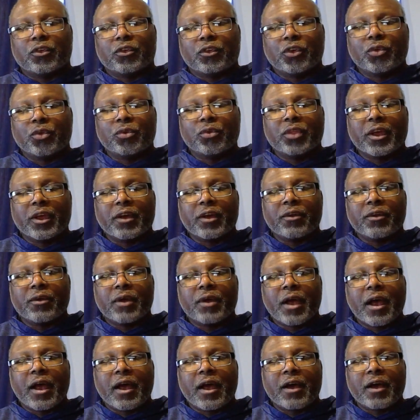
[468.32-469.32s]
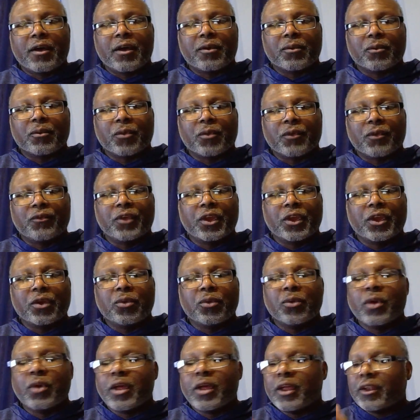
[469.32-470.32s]
do their
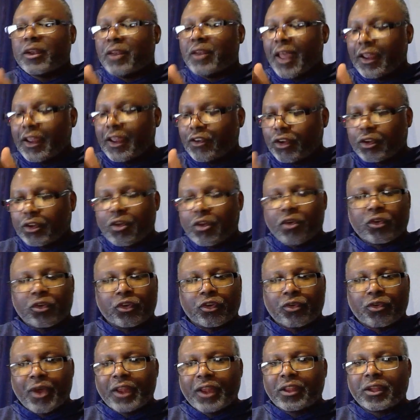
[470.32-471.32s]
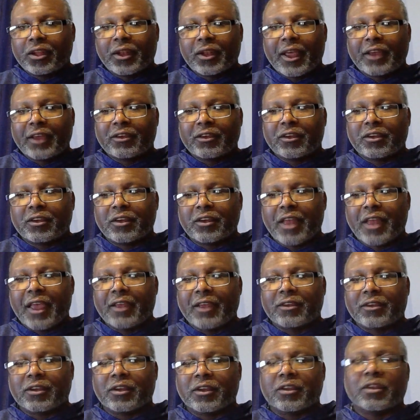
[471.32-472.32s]
review, they just go straight to Lexis
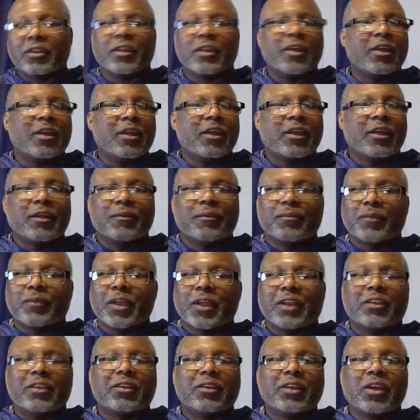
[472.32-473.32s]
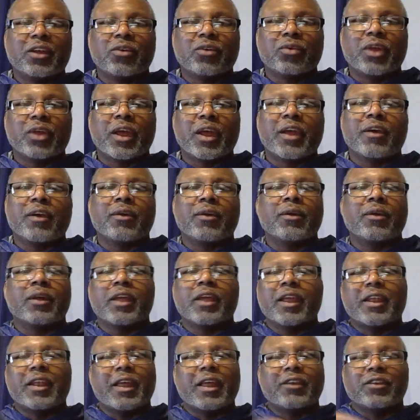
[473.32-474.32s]
Nexis. It's still there,
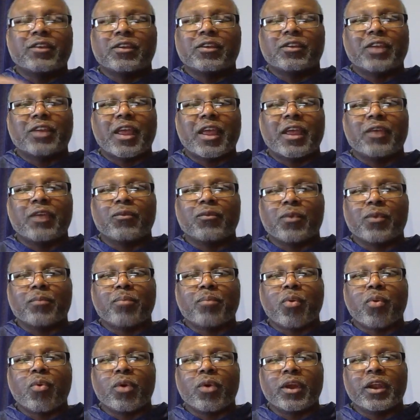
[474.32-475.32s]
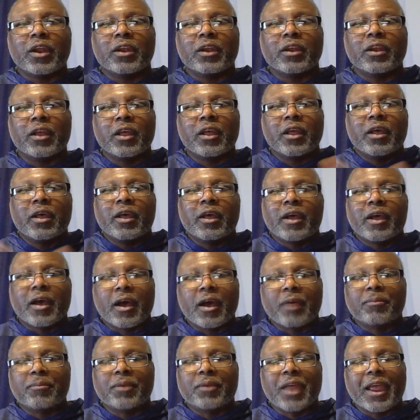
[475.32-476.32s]
and they just say report it,
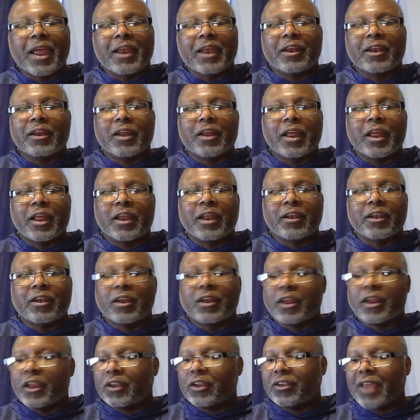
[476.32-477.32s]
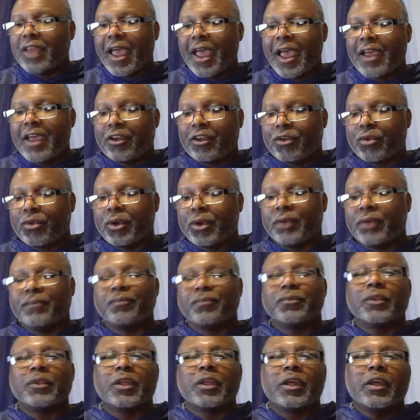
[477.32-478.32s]
update it, and it's accurate.
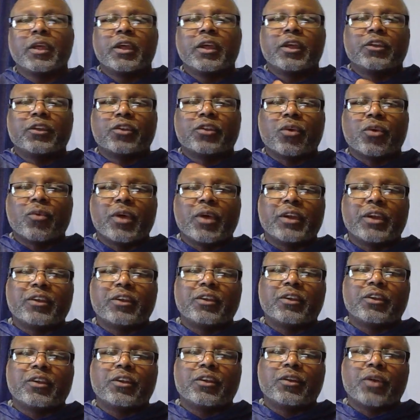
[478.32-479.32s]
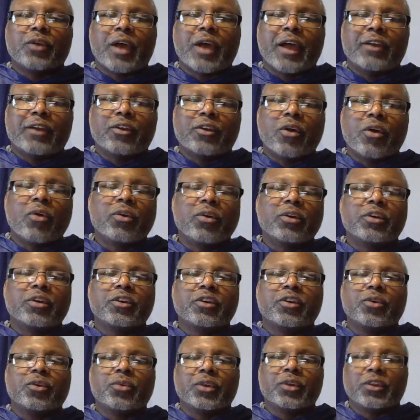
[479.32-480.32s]
So what I told her to
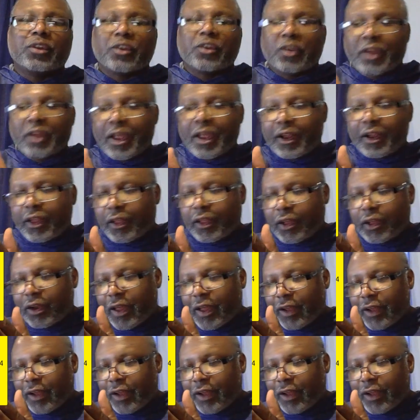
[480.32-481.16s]
do is she's gonna